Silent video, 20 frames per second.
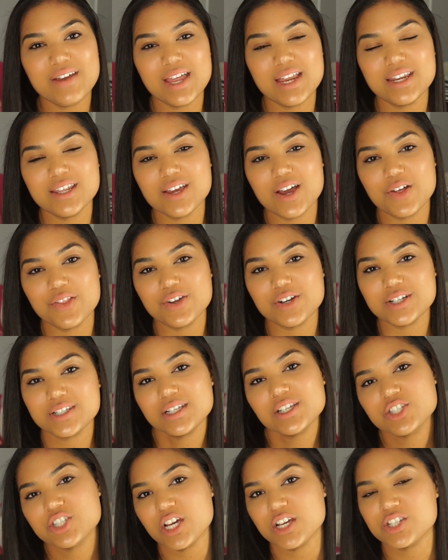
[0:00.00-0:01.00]
any other
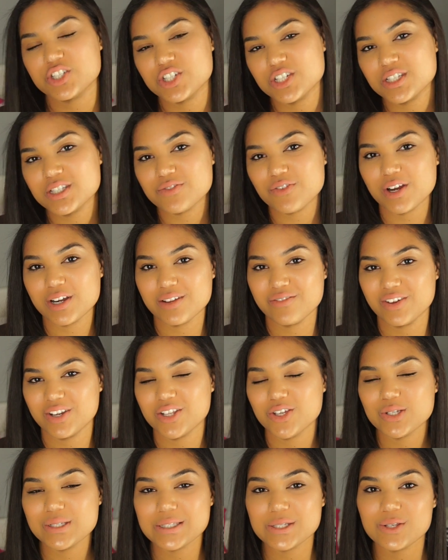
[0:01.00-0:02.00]
suggestions for any
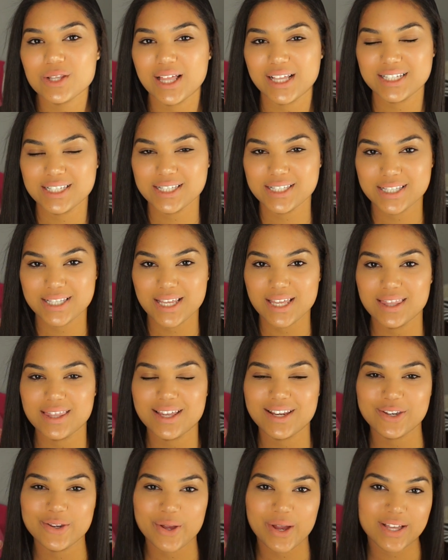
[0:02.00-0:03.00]
videos you'd like to see,
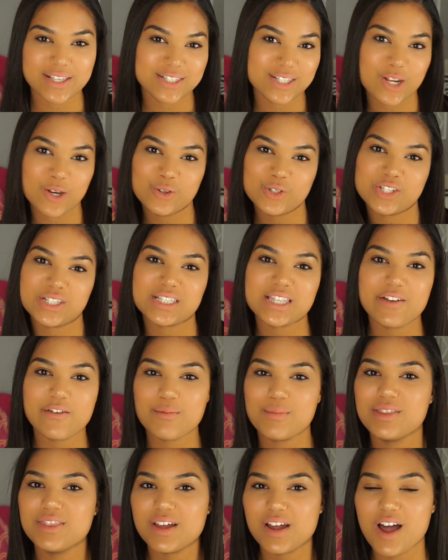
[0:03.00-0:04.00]
then you guys know, just leave
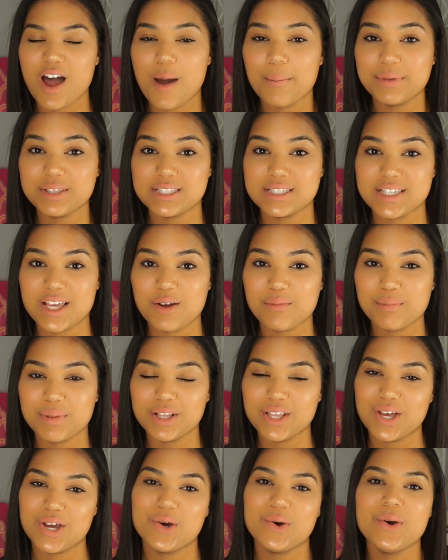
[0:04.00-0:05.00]
them in the comments down
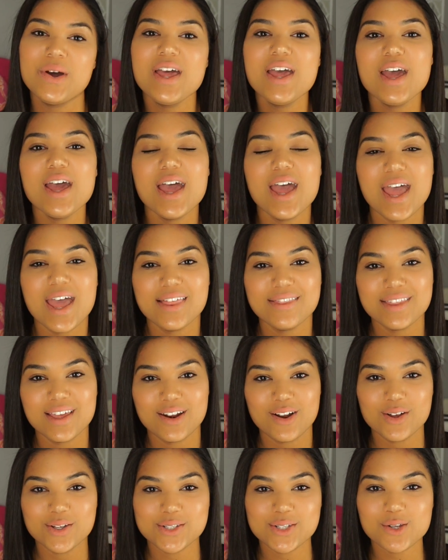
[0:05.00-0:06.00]
below. And
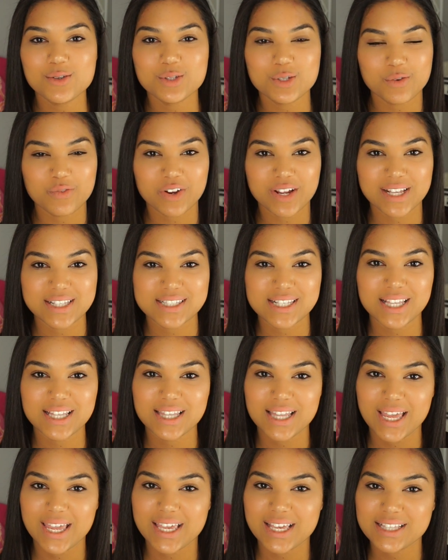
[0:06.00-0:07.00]
then also don't forget to
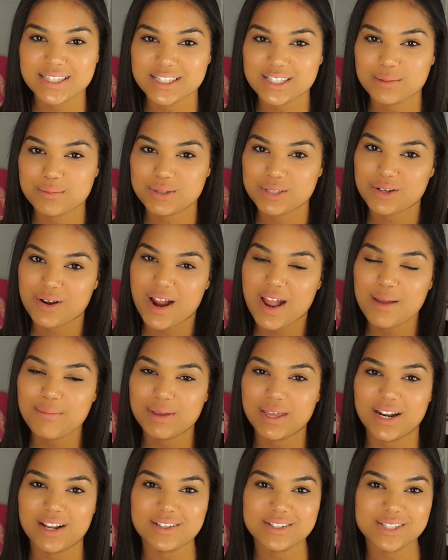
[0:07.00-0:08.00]
like and
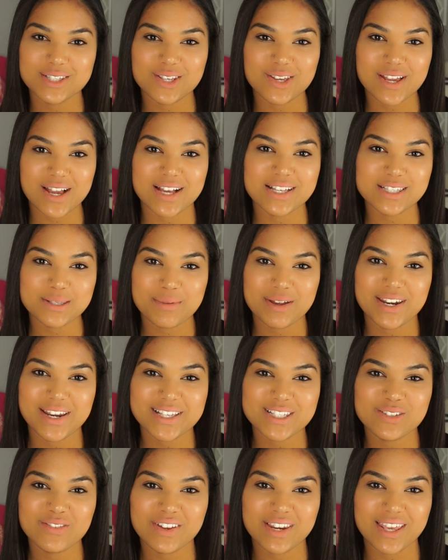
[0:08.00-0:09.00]
subscribe, and I'll see you guys in my
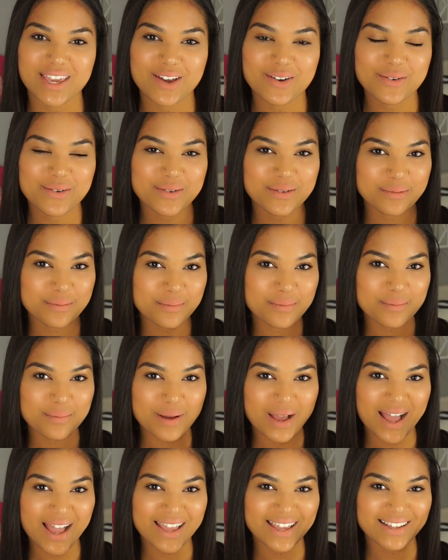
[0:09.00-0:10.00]
next video.
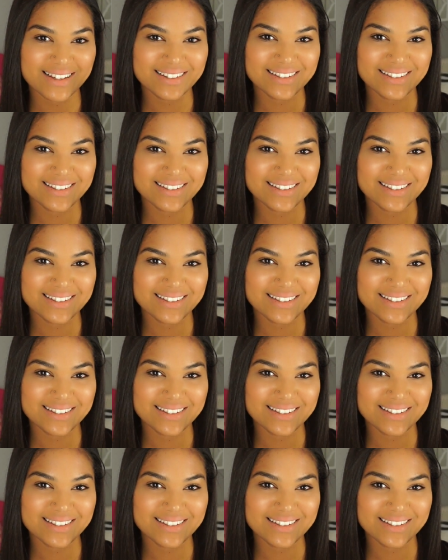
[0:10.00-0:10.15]
Bye.